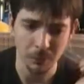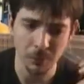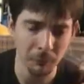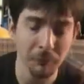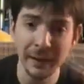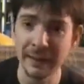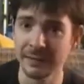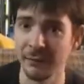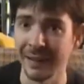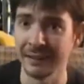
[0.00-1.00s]
the fans
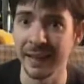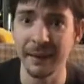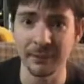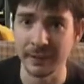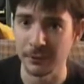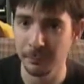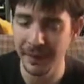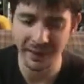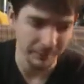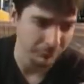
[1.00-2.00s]
have had knives at his
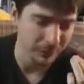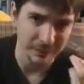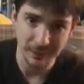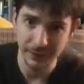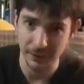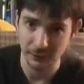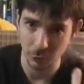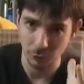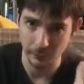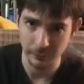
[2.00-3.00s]
back for years
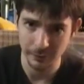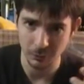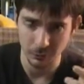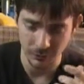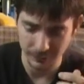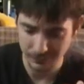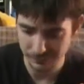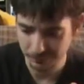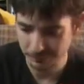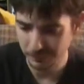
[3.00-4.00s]
over the prequels.
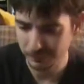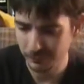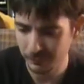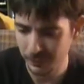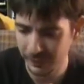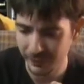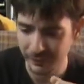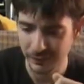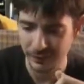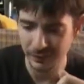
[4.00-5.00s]

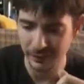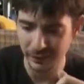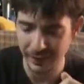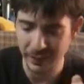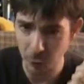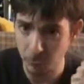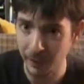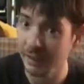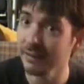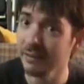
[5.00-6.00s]
And I do
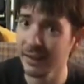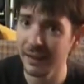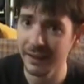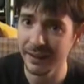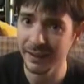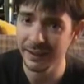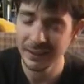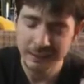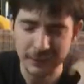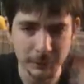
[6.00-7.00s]
pity the guy.
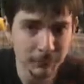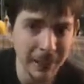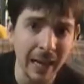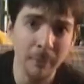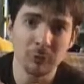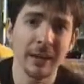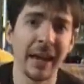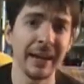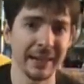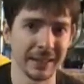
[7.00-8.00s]
Despite how much I
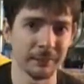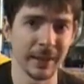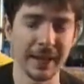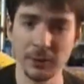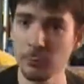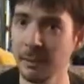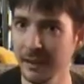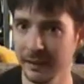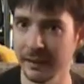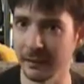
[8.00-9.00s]
hate him, I do
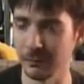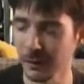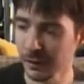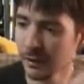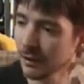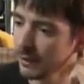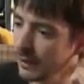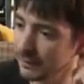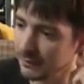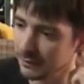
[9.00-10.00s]
pity him.
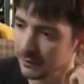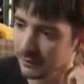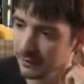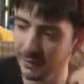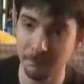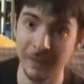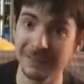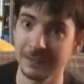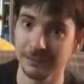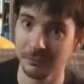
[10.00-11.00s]
Because it
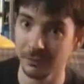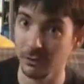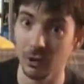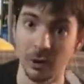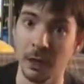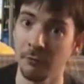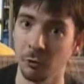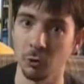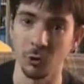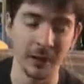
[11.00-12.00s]
must feel
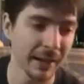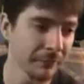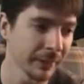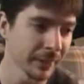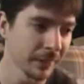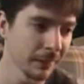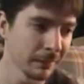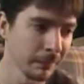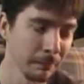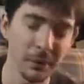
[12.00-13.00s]
awful having
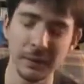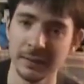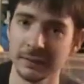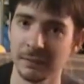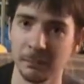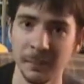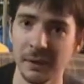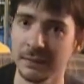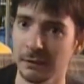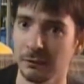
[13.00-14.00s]
millions and
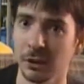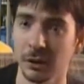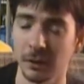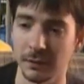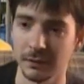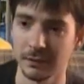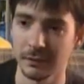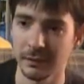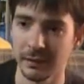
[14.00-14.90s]
millions of nerds